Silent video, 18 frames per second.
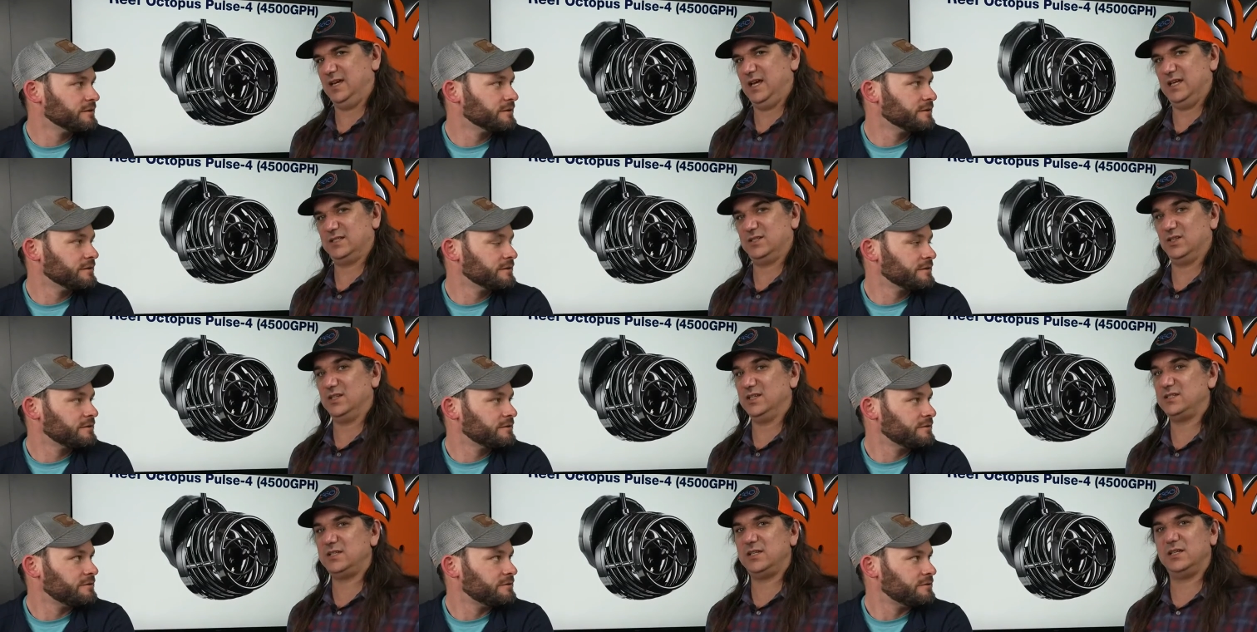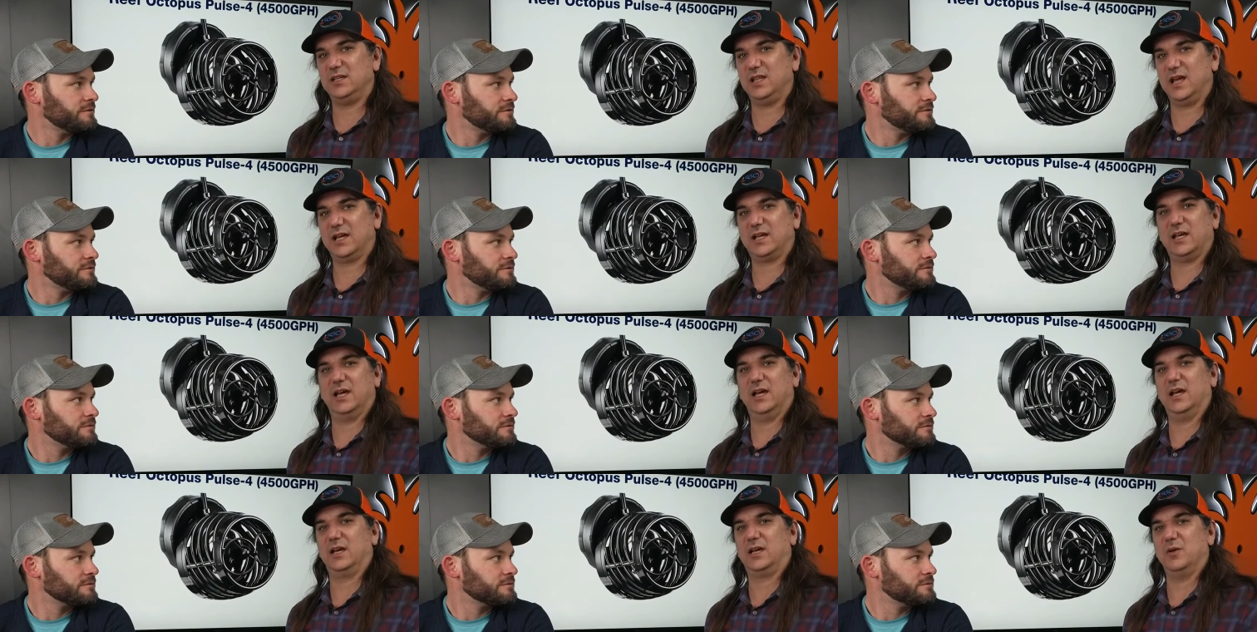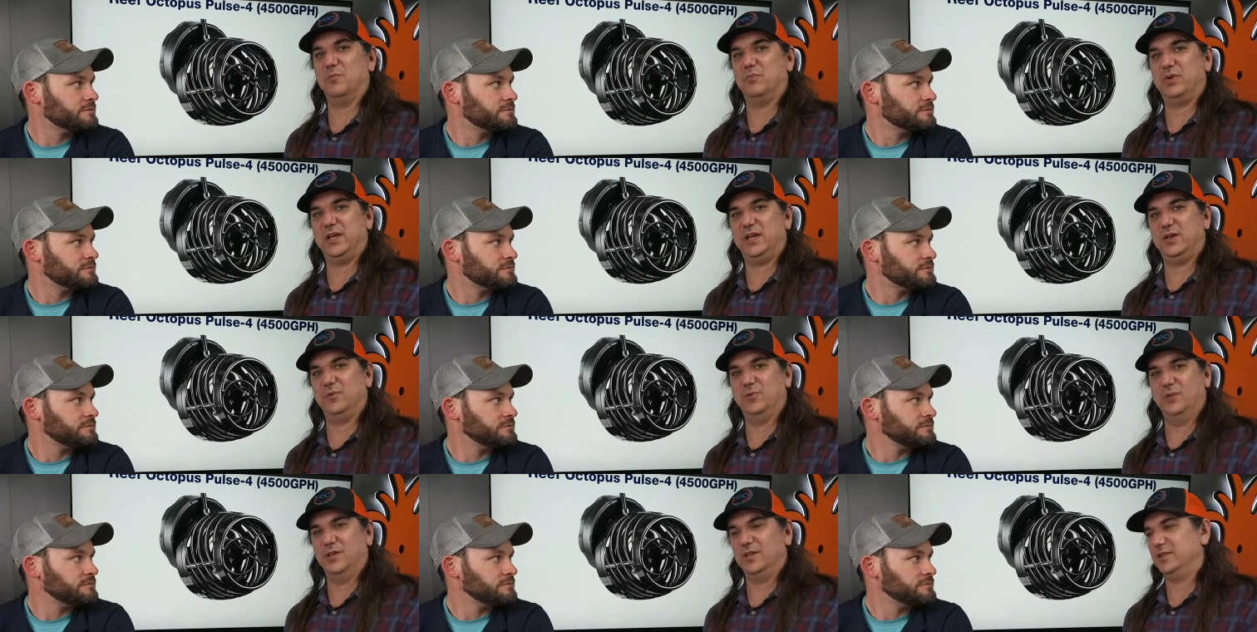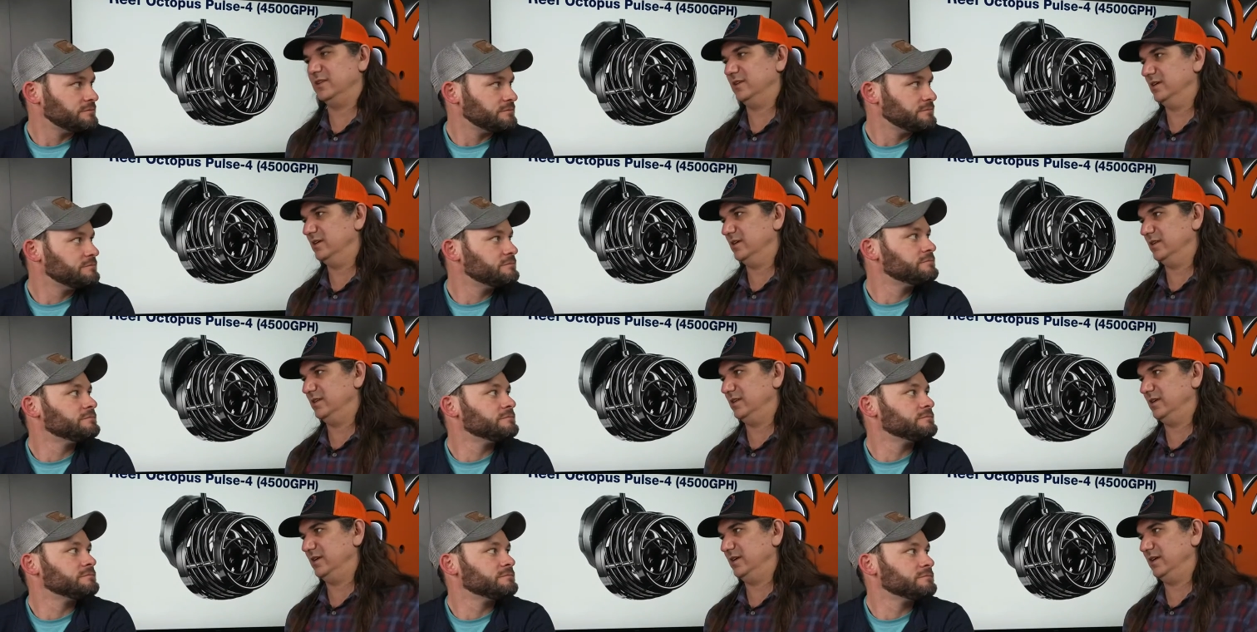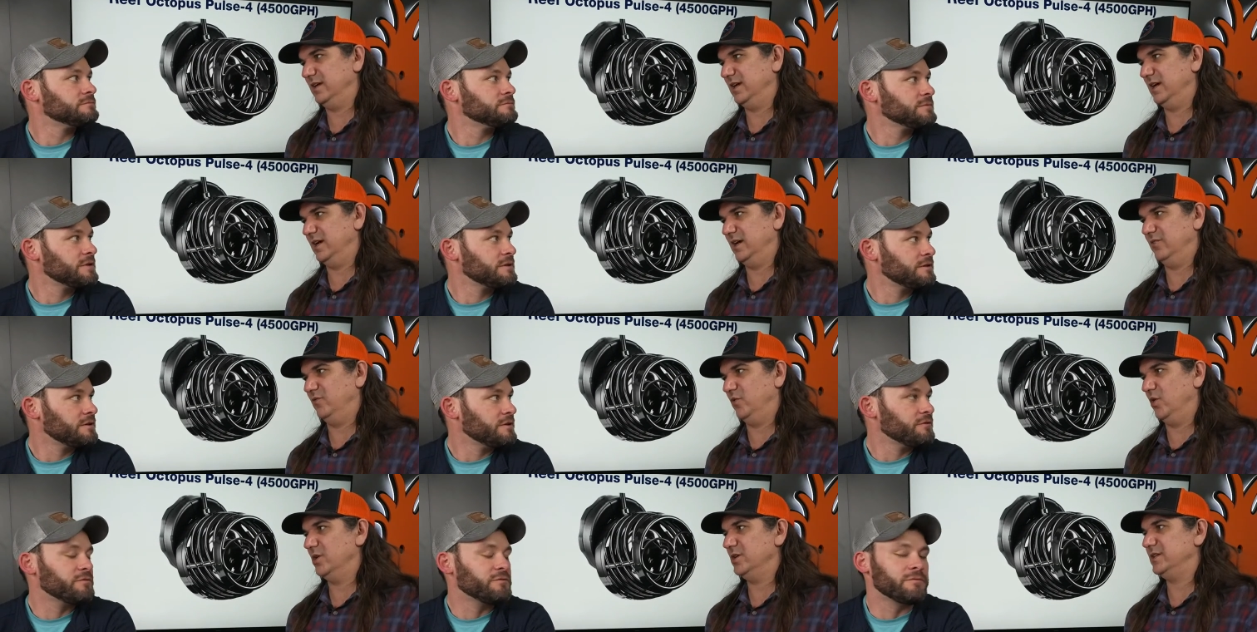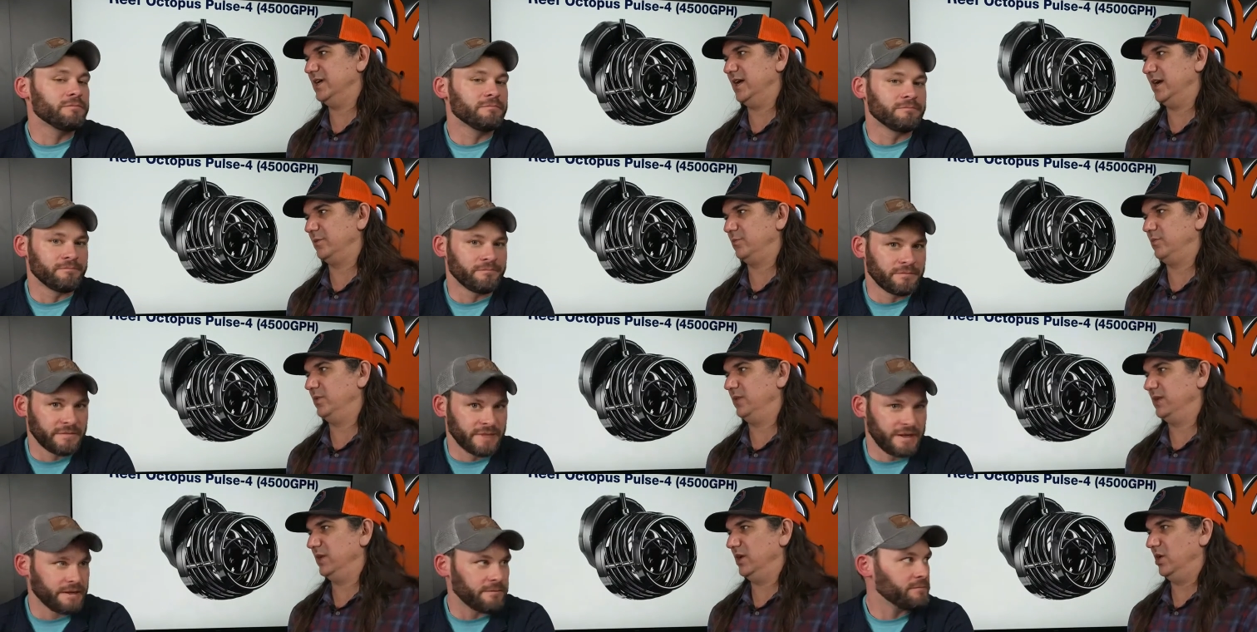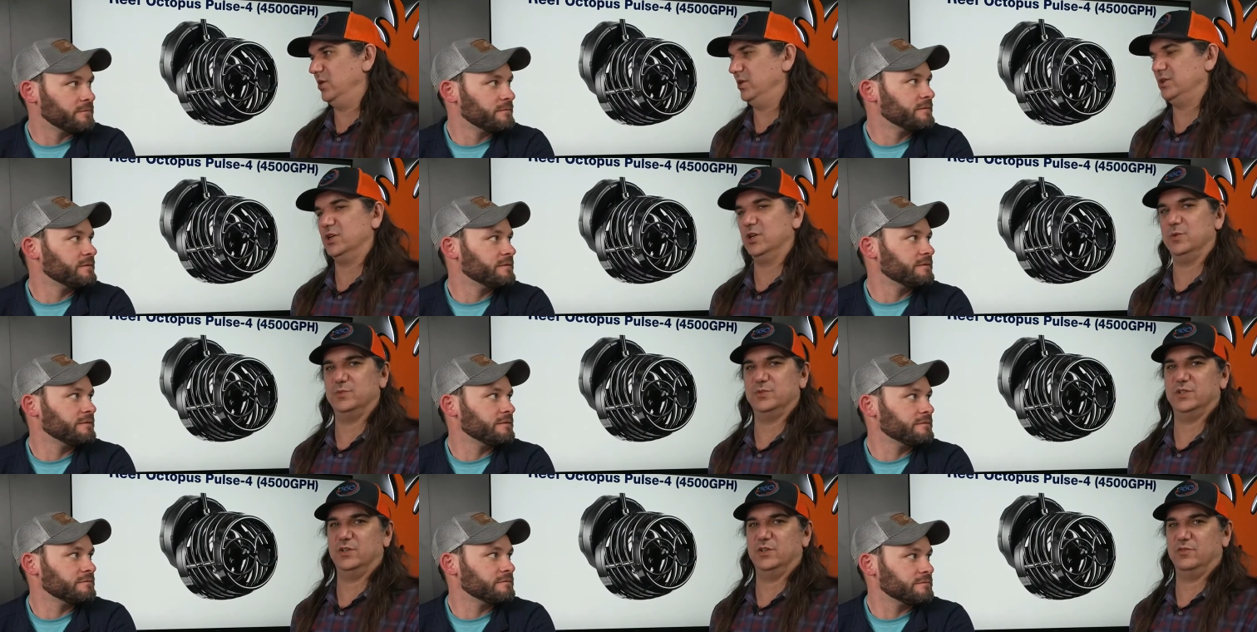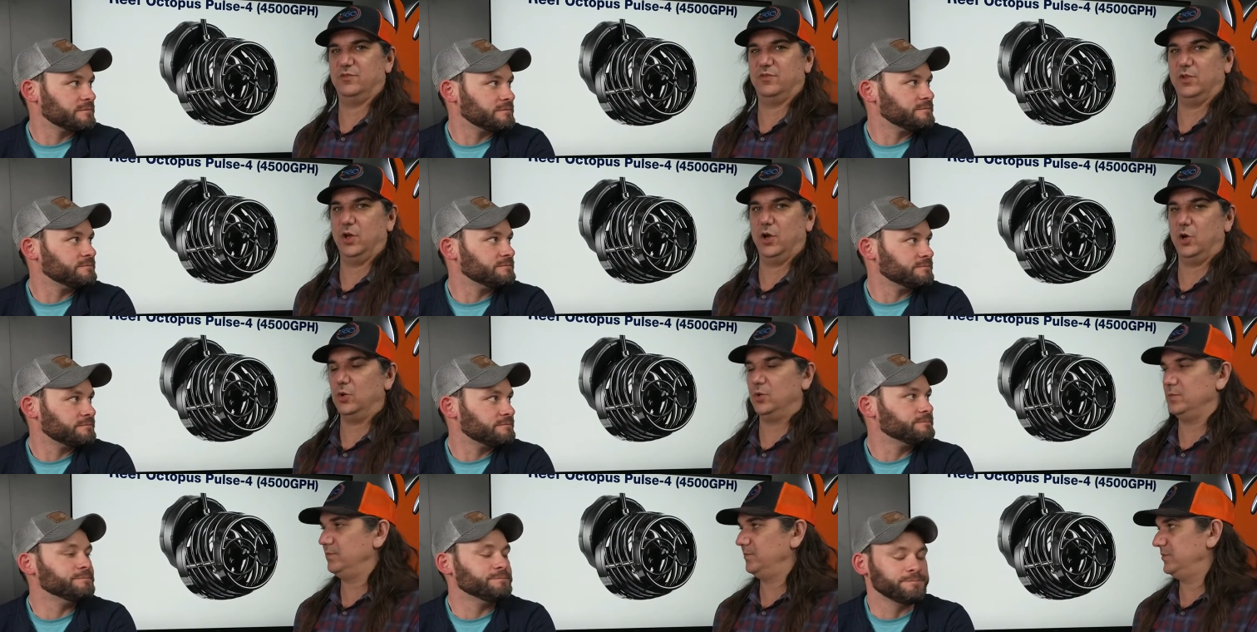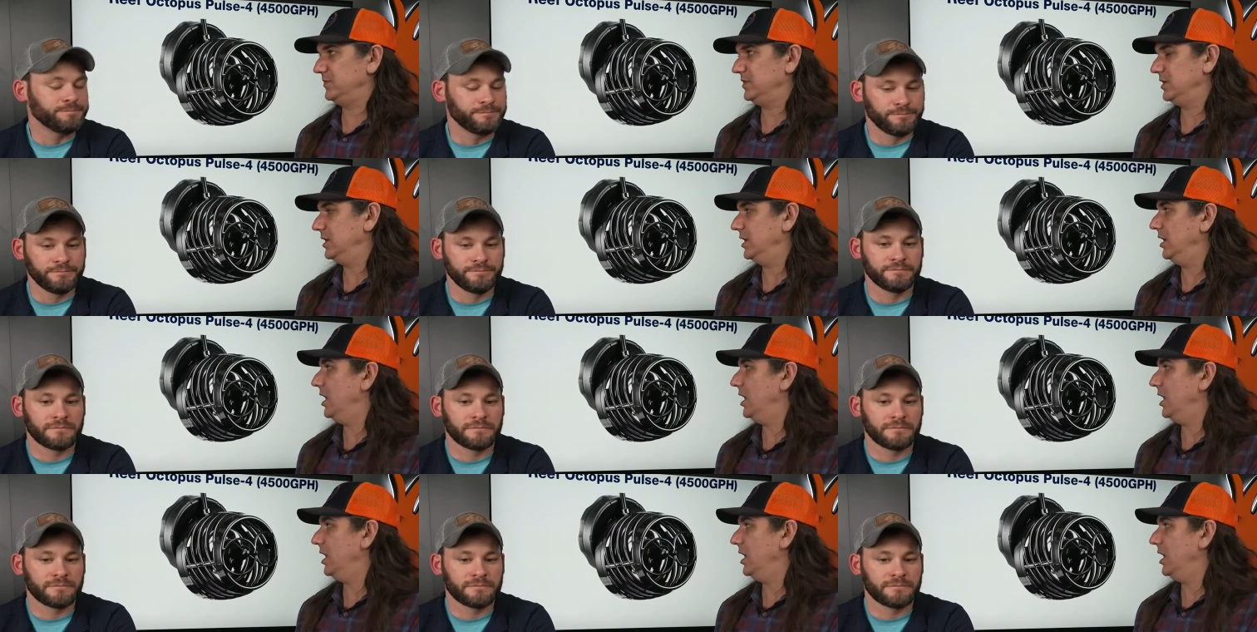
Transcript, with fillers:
Speaker 1: Yeah, so this should like uh, compete with uh, the uh, VorTech, yep. you know, in terms of flow. Mm -hmm. All